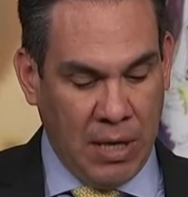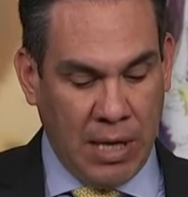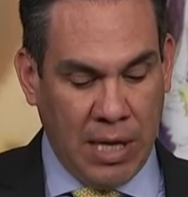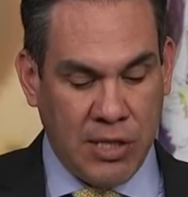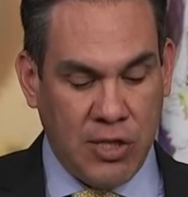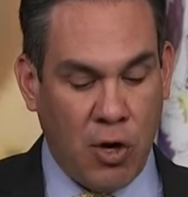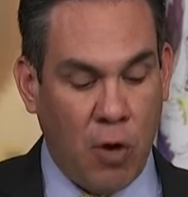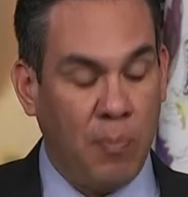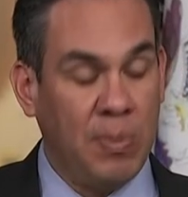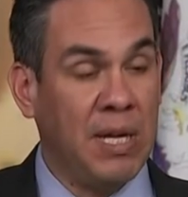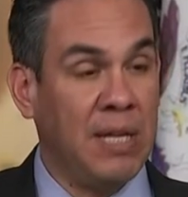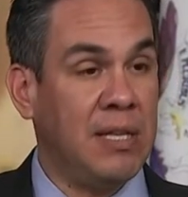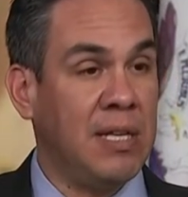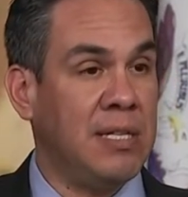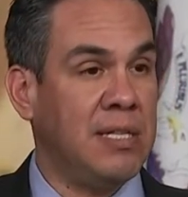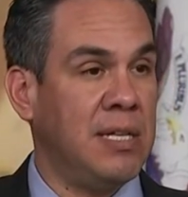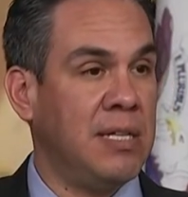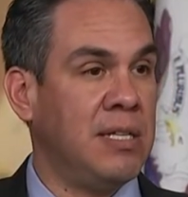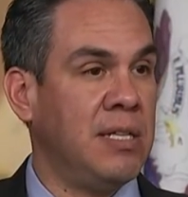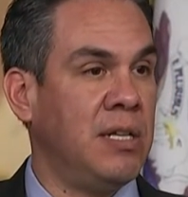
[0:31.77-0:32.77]
Let's hope that
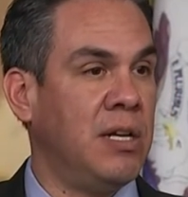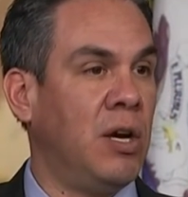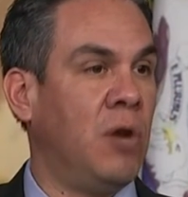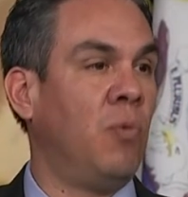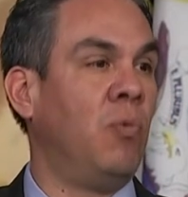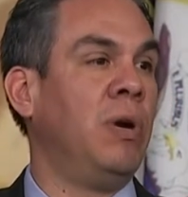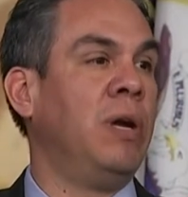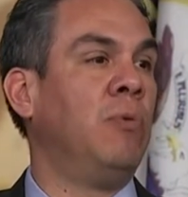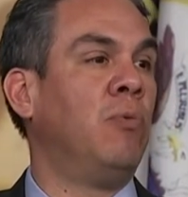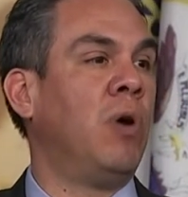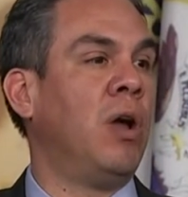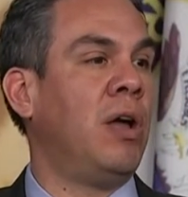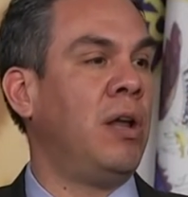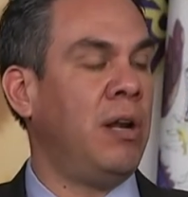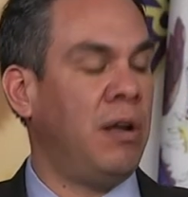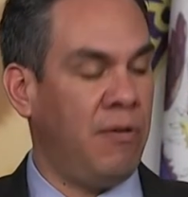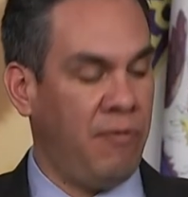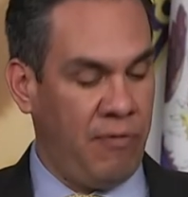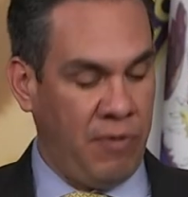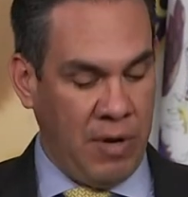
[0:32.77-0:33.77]
this isn't a
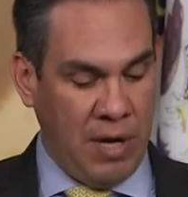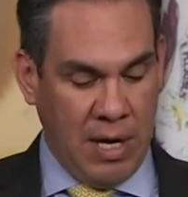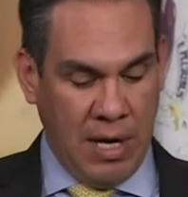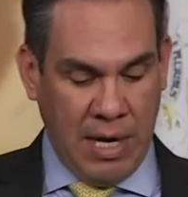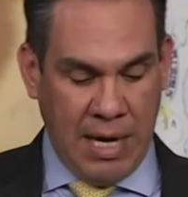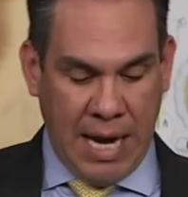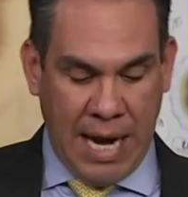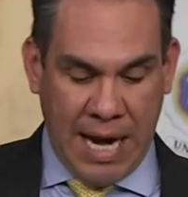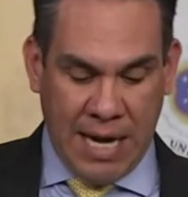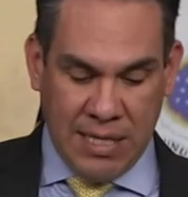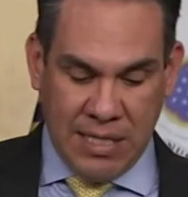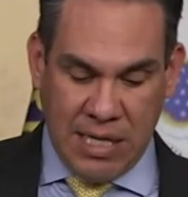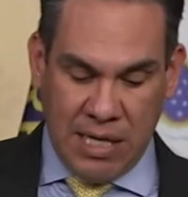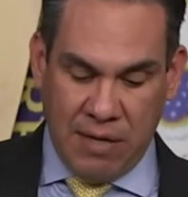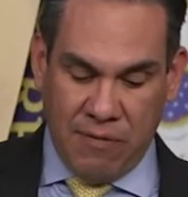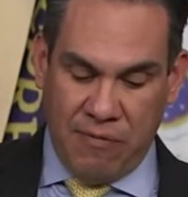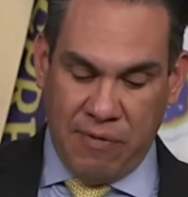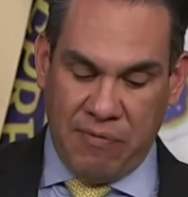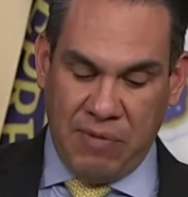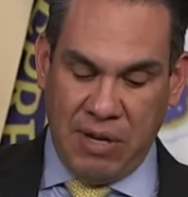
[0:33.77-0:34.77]
rerun of
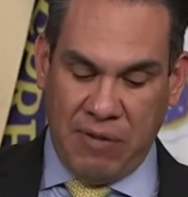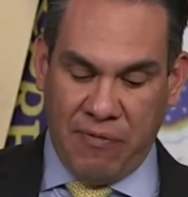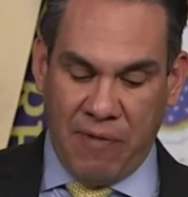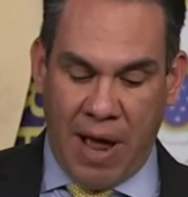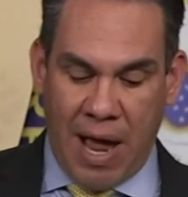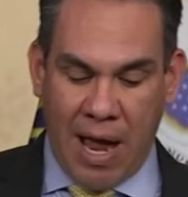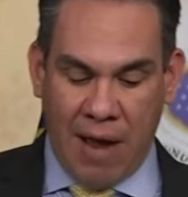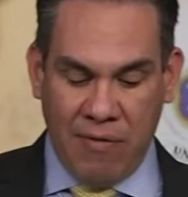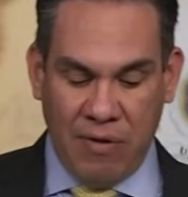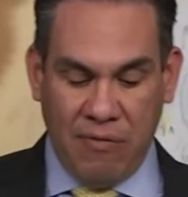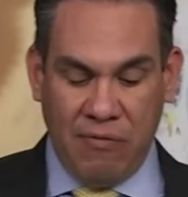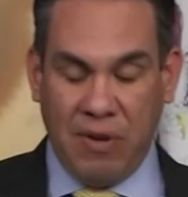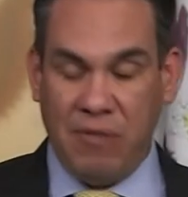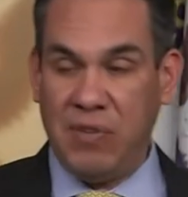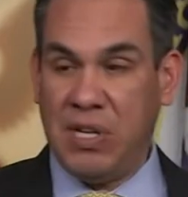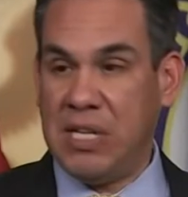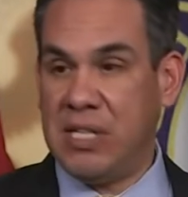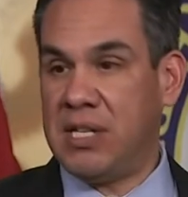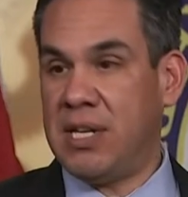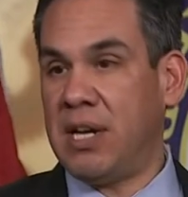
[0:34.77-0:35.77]
1855 and
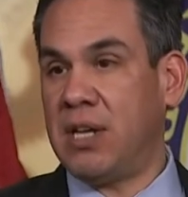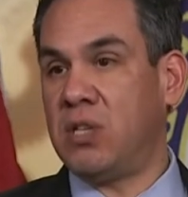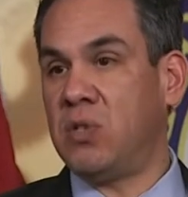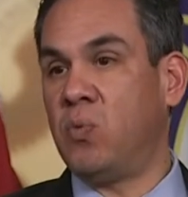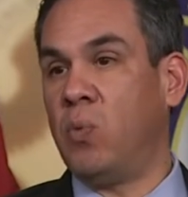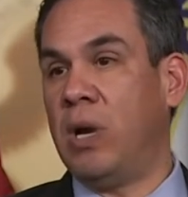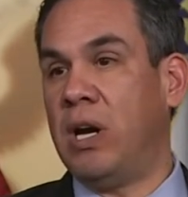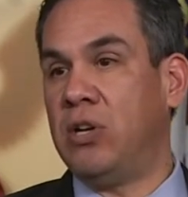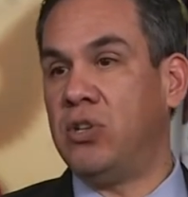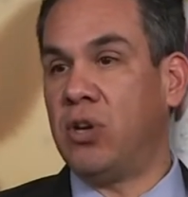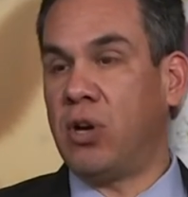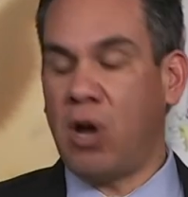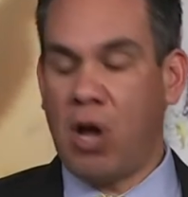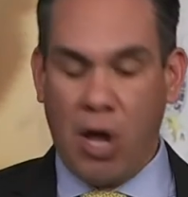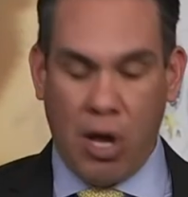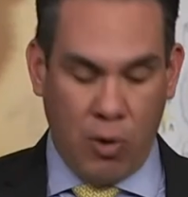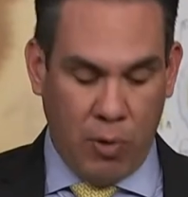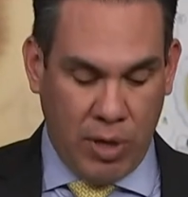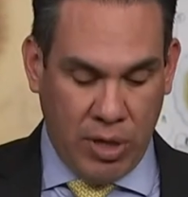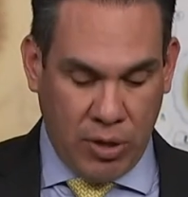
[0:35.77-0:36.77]
56 when it took
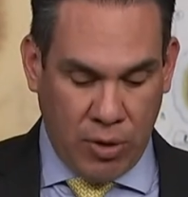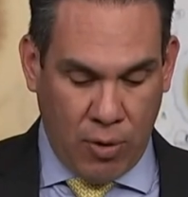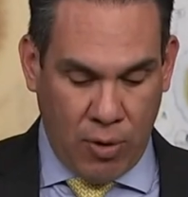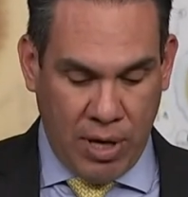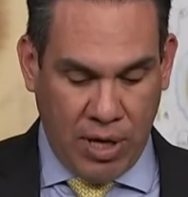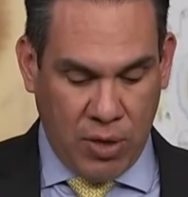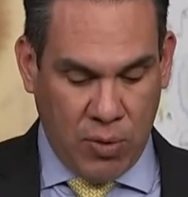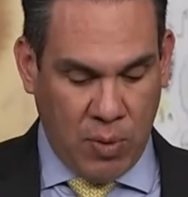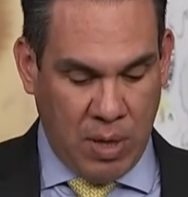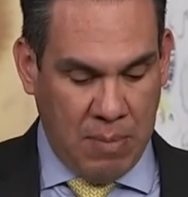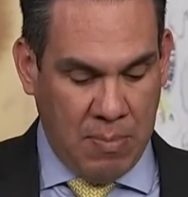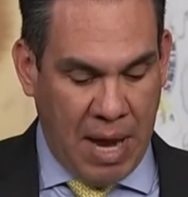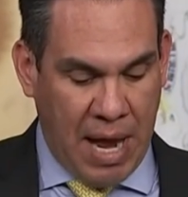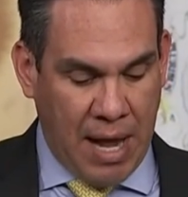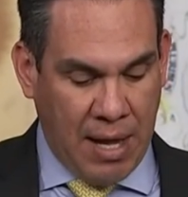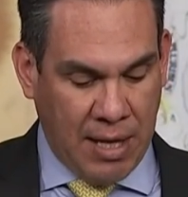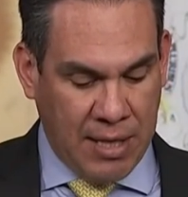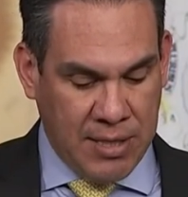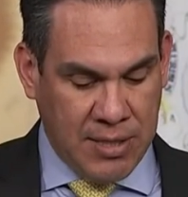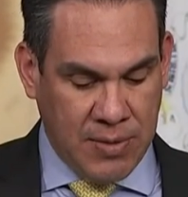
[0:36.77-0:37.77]
133
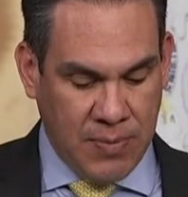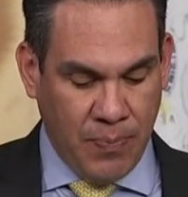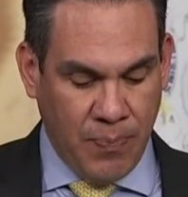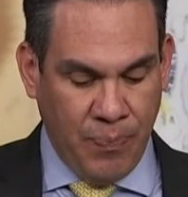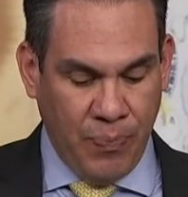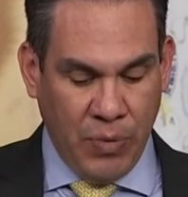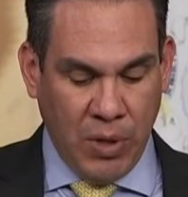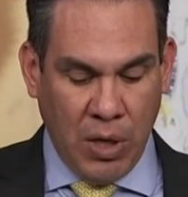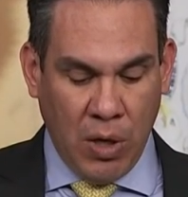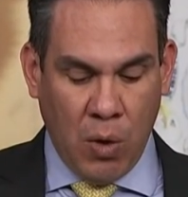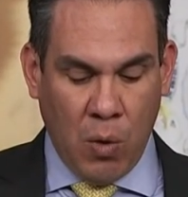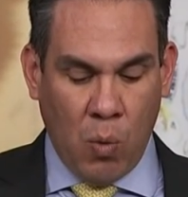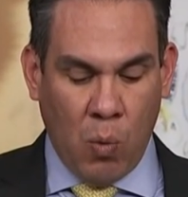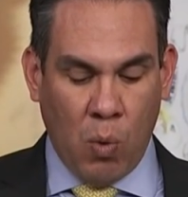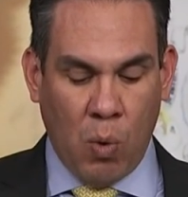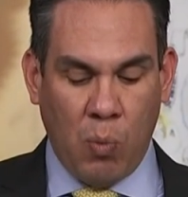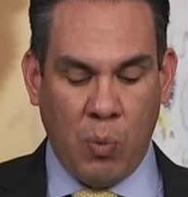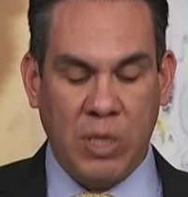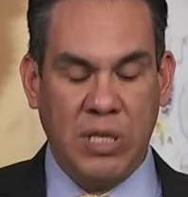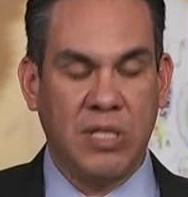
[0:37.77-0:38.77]
ballots.
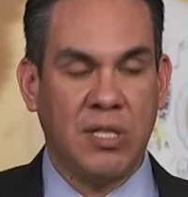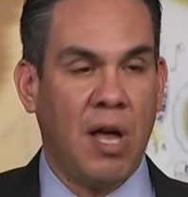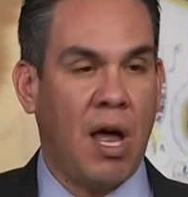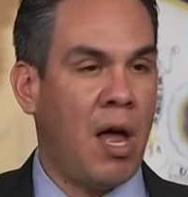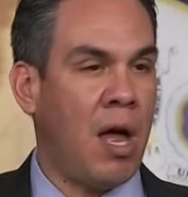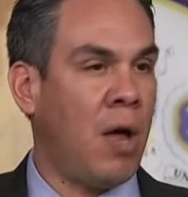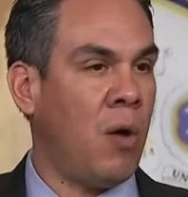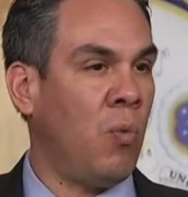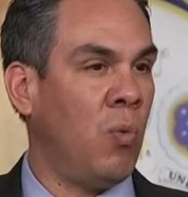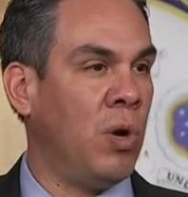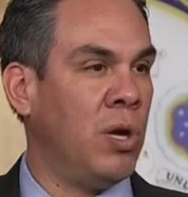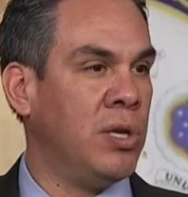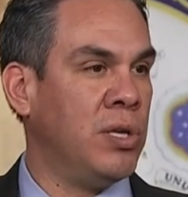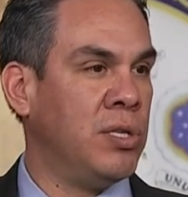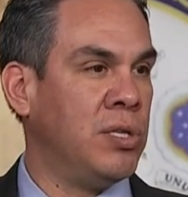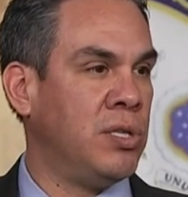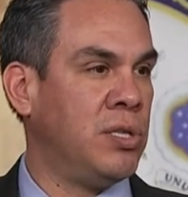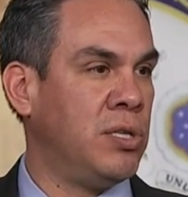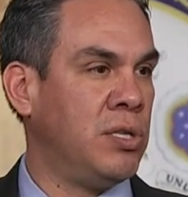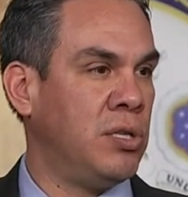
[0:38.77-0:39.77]
What we saw
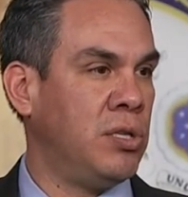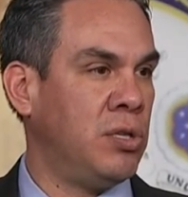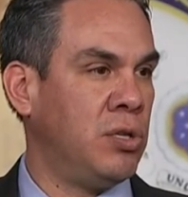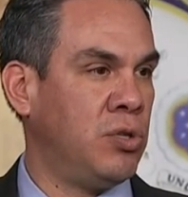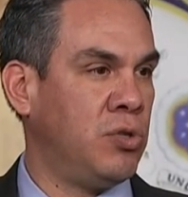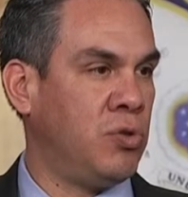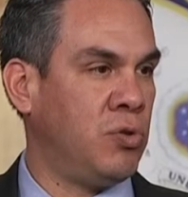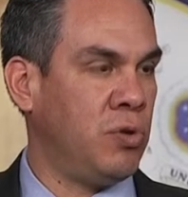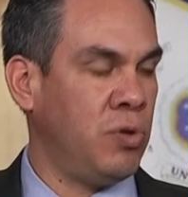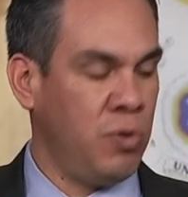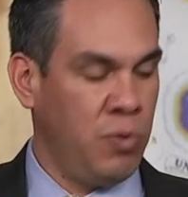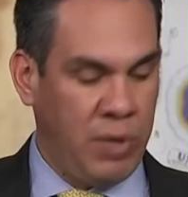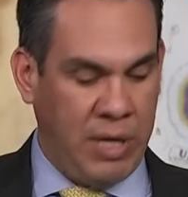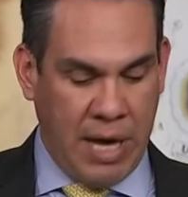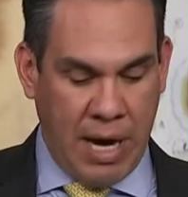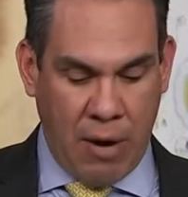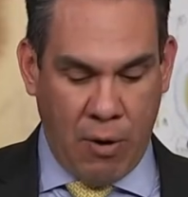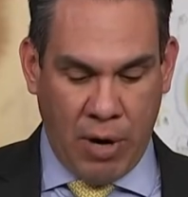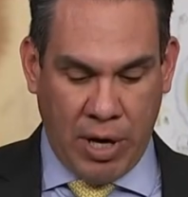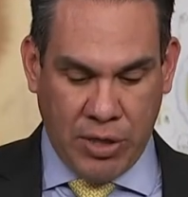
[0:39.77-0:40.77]
was the true
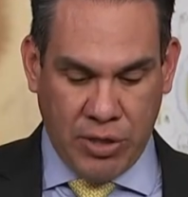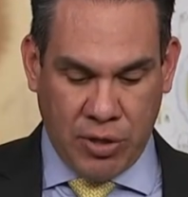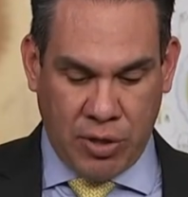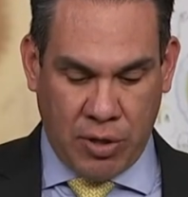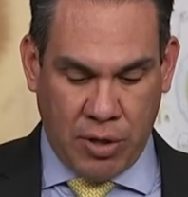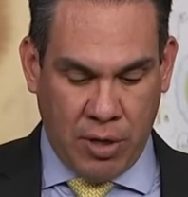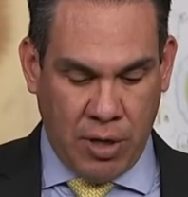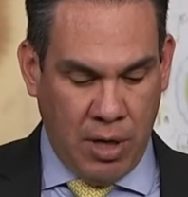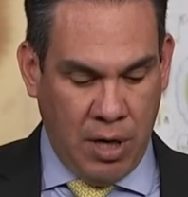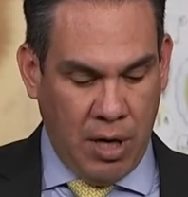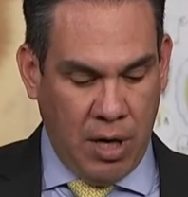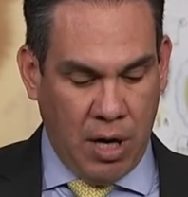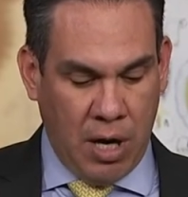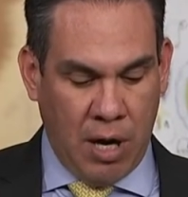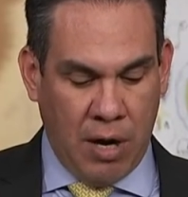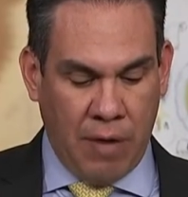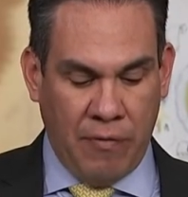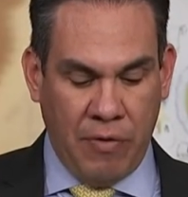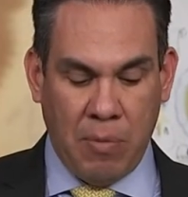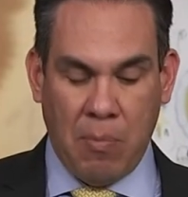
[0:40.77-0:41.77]
character
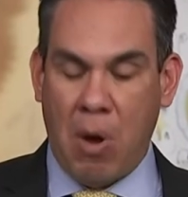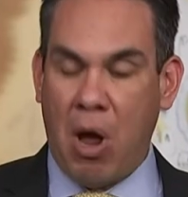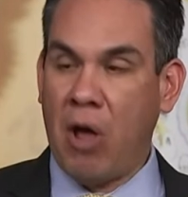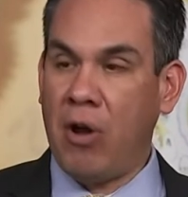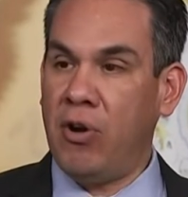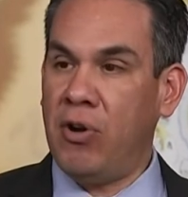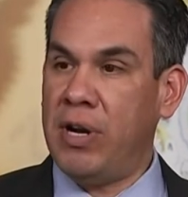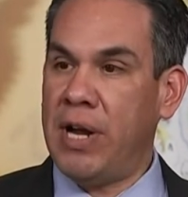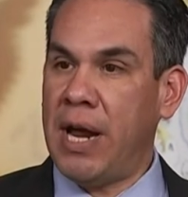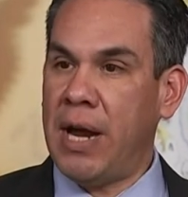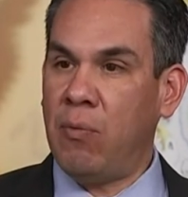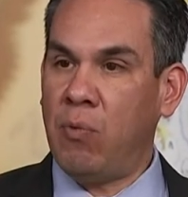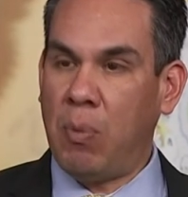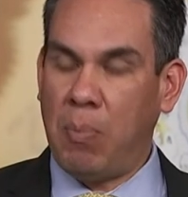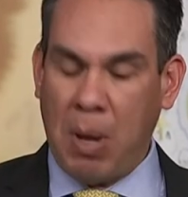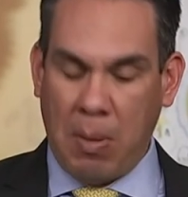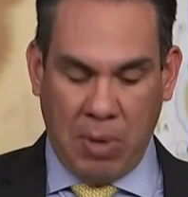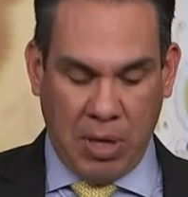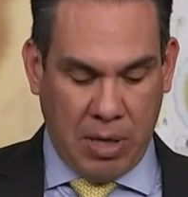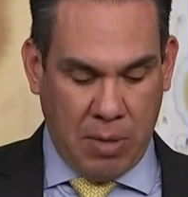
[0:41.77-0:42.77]
of the modern day
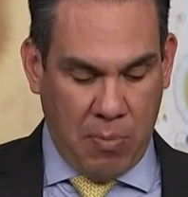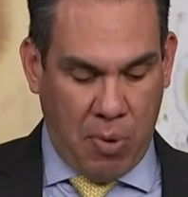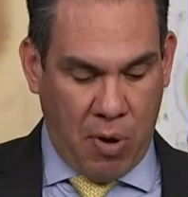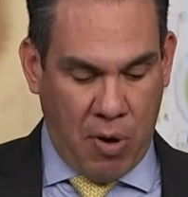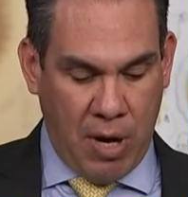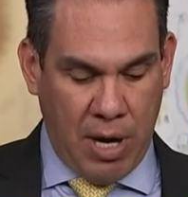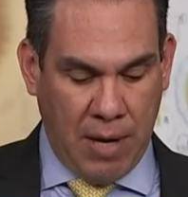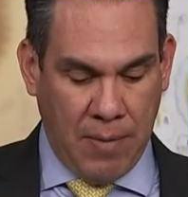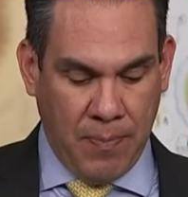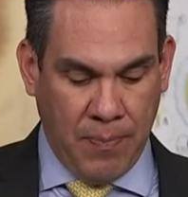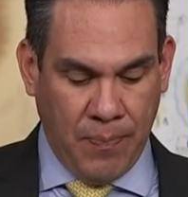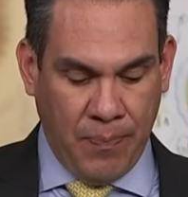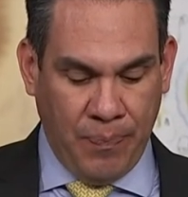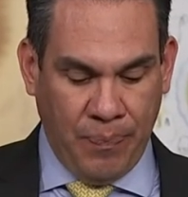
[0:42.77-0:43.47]
Republican Party,